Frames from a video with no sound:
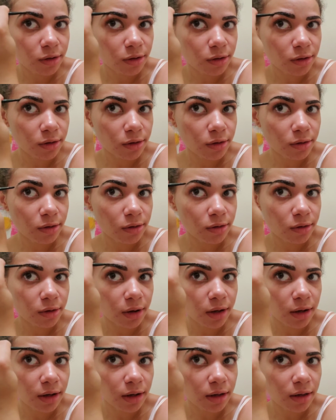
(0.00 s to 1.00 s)
just
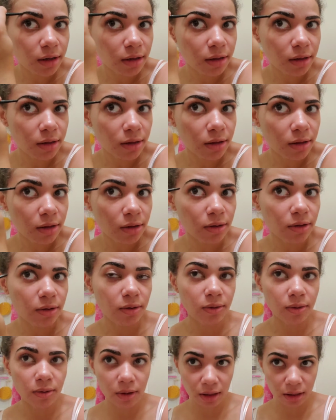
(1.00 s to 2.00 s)
trying
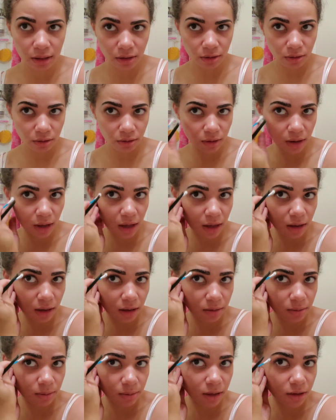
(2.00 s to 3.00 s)
to get those
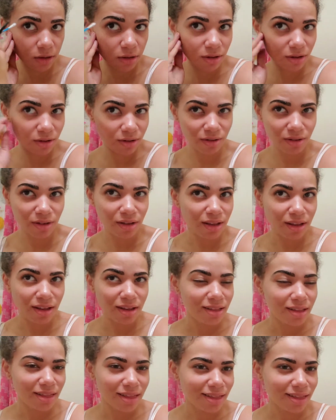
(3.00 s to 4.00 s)
ends, because you know,
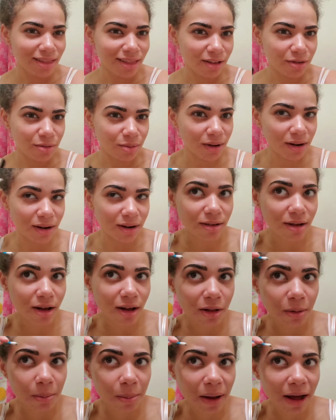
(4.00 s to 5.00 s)
that's what it's
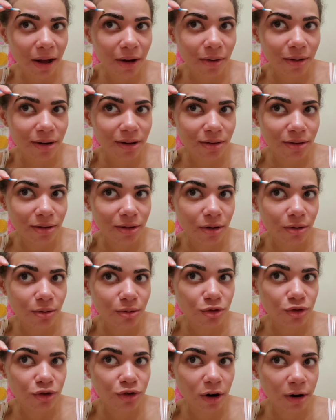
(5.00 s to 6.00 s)
all about, is
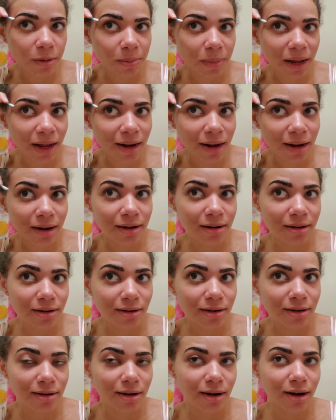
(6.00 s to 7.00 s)
those sharp ends,
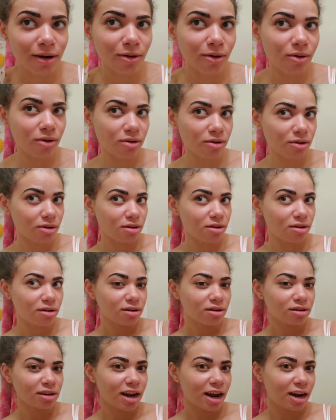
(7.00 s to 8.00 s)
though.
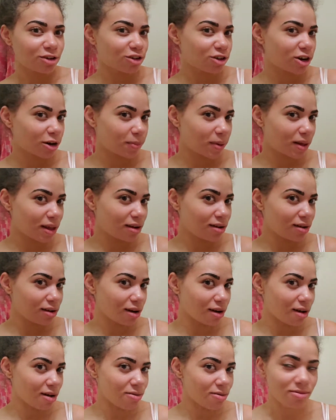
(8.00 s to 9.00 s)
That sharp end,
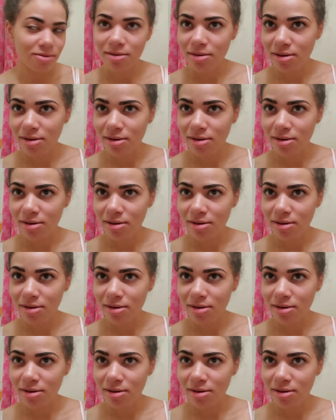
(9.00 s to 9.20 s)
though.